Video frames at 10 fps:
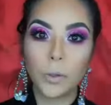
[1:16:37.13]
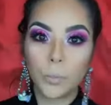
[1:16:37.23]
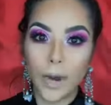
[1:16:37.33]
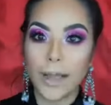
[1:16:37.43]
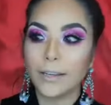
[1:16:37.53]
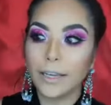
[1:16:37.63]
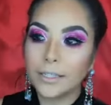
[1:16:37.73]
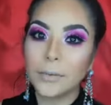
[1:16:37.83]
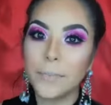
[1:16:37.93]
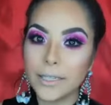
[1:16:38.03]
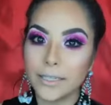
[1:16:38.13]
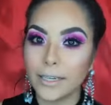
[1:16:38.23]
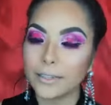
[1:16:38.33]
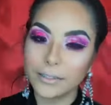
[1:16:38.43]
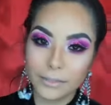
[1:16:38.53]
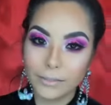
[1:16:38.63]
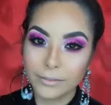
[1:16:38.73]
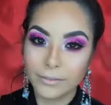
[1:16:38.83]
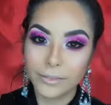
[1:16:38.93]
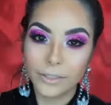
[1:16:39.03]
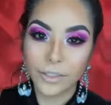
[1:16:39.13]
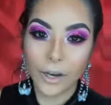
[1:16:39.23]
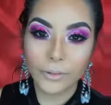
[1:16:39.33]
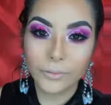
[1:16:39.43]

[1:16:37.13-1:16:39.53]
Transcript: a brand. Like, it's a business. So.